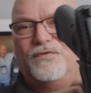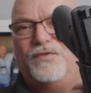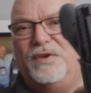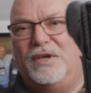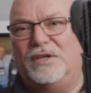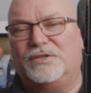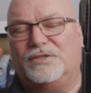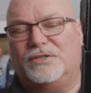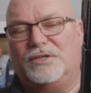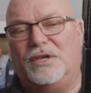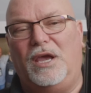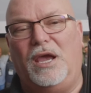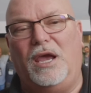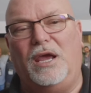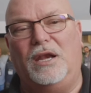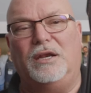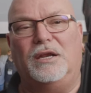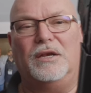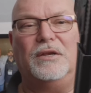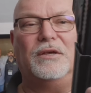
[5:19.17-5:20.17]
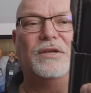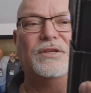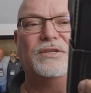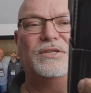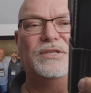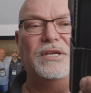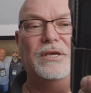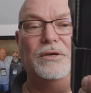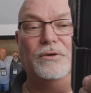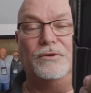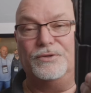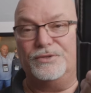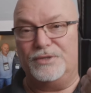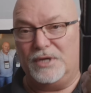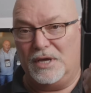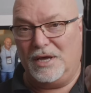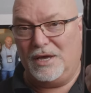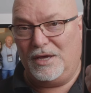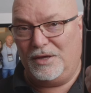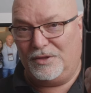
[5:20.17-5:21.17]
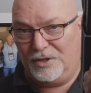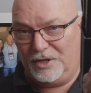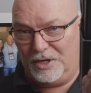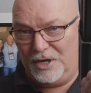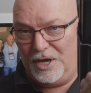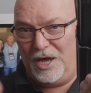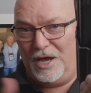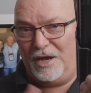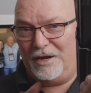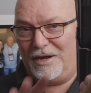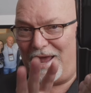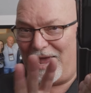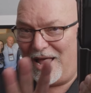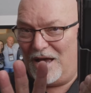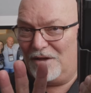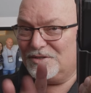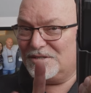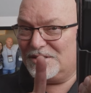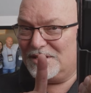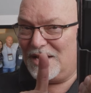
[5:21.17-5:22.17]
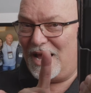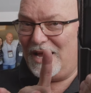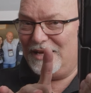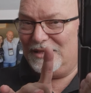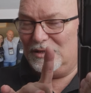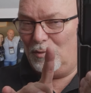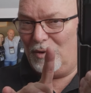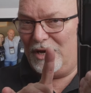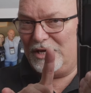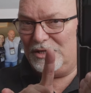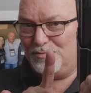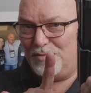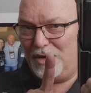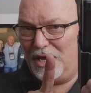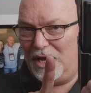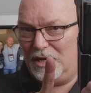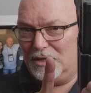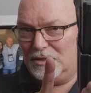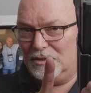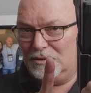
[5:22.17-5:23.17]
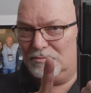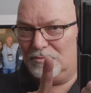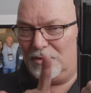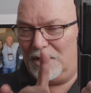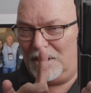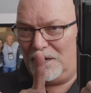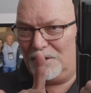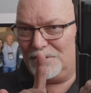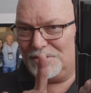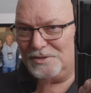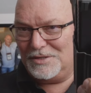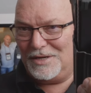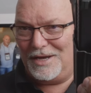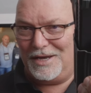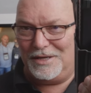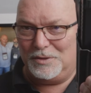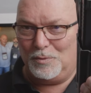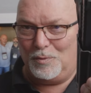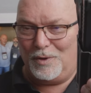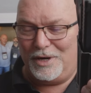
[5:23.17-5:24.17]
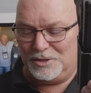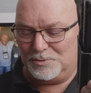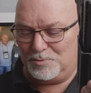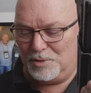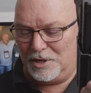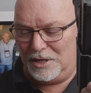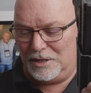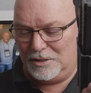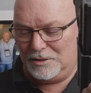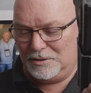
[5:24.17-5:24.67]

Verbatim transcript: fits and it conceals the gun outside the waistband. Outside the waistband.